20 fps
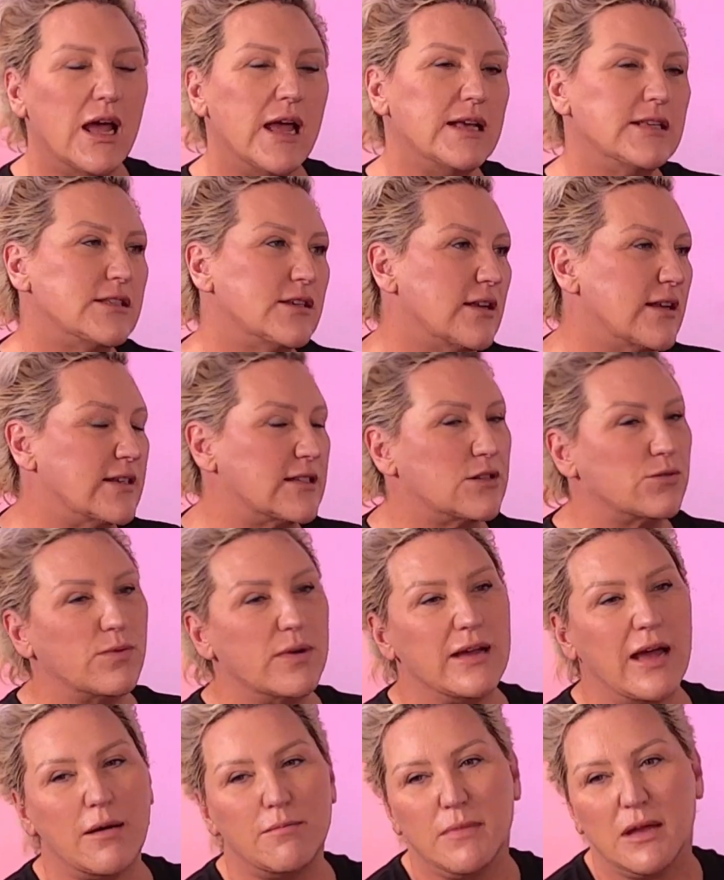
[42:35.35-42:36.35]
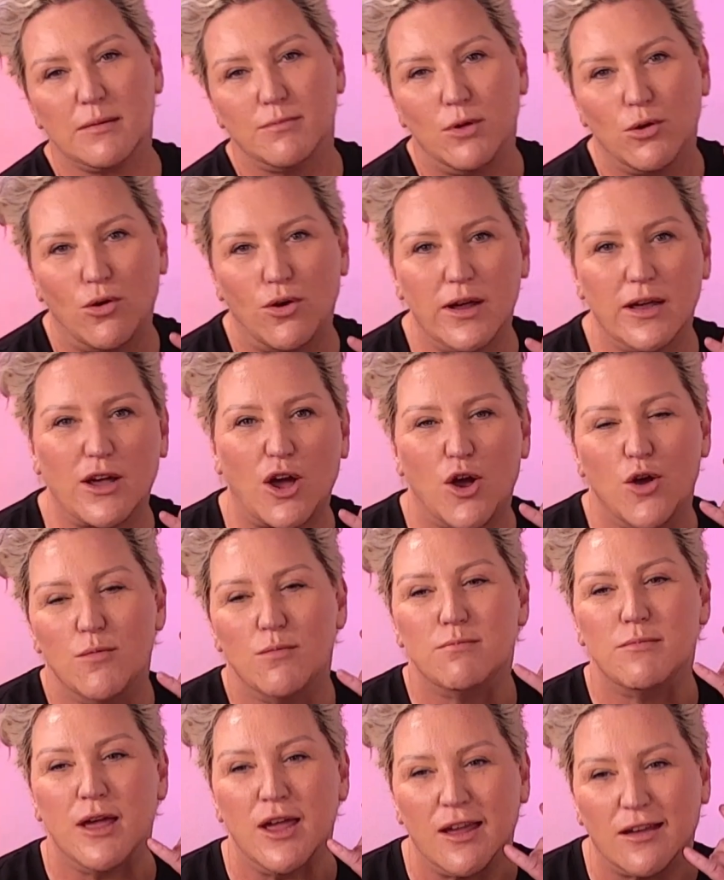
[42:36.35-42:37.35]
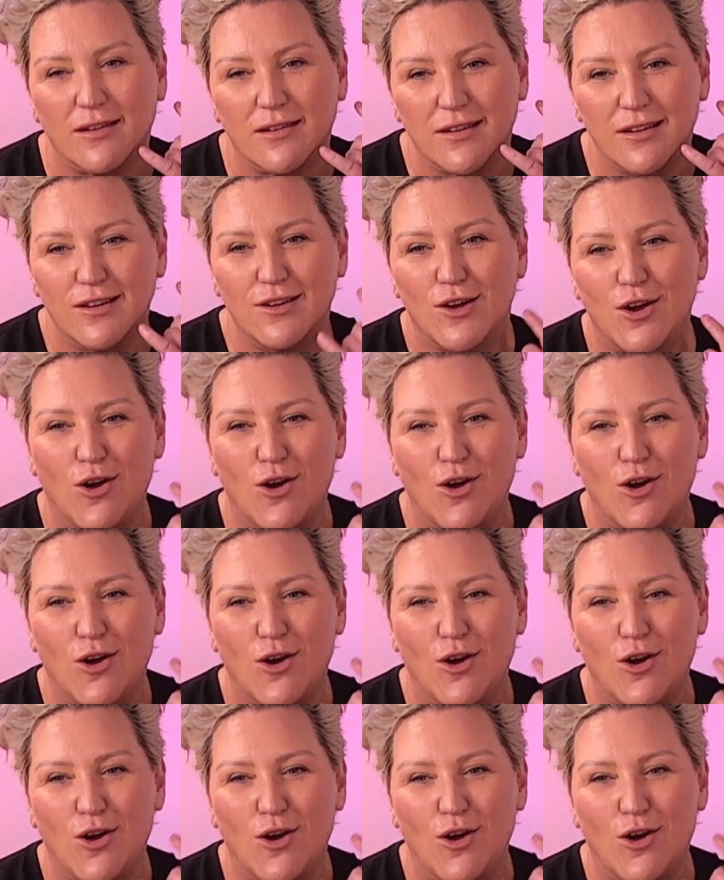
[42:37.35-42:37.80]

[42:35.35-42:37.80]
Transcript: He still has to ring up Mick Molloy and go, Mick,